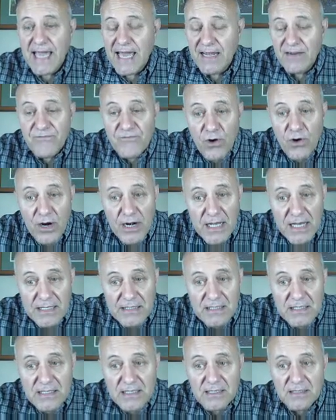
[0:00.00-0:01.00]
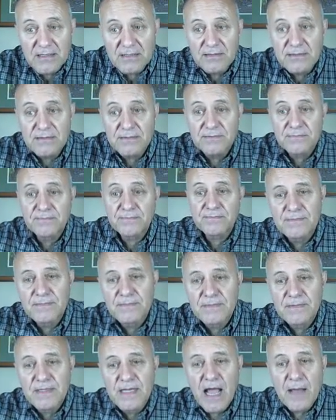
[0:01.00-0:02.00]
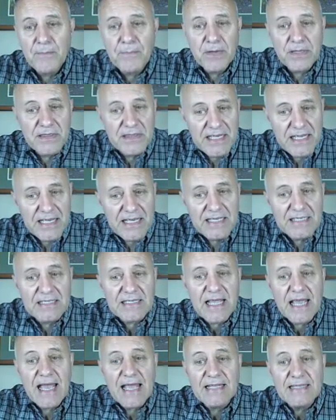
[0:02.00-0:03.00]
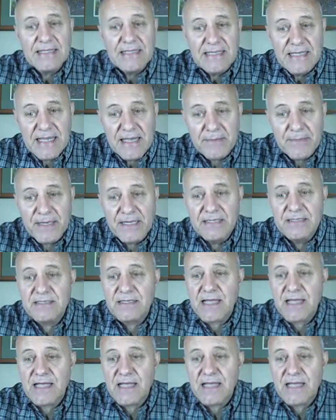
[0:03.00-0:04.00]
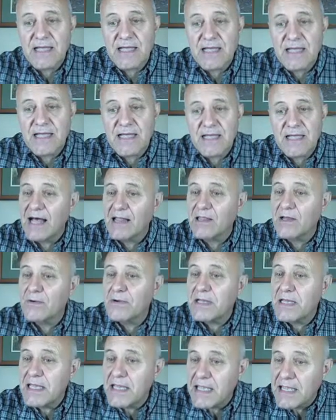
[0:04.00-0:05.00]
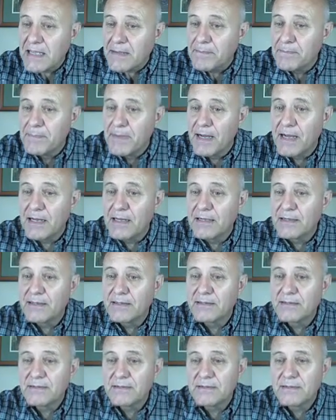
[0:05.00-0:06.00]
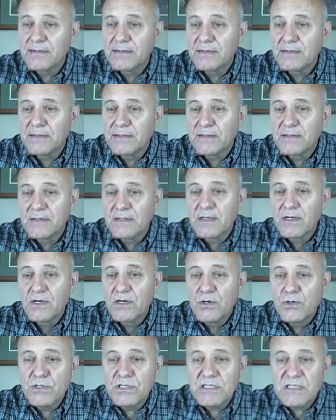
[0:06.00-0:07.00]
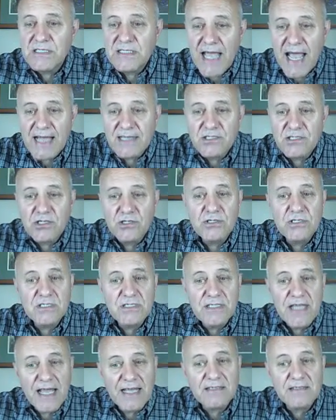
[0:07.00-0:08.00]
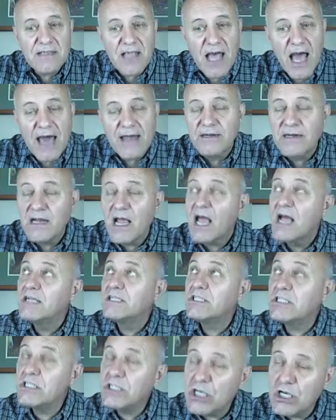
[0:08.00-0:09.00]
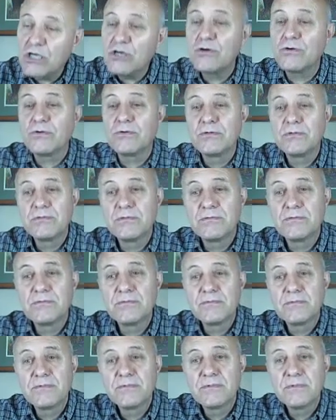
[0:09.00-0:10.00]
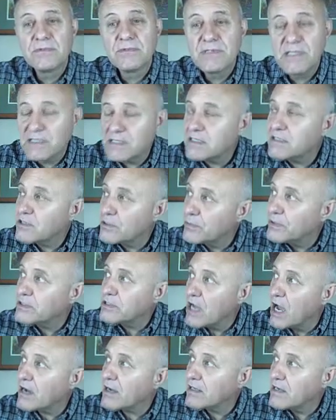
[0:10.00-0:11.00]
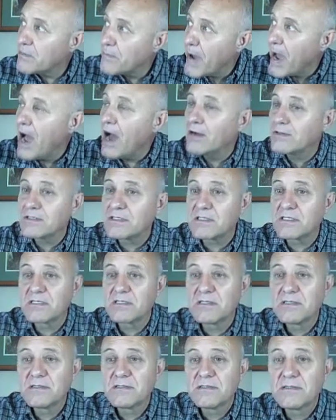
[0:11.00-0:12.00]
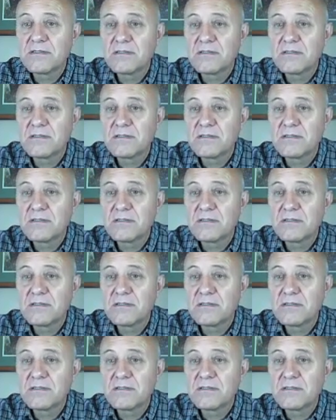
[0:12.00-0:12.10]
Can't afford it. But these demons are the Elohim whose statutes they slaughtered too. This is who we're talking about.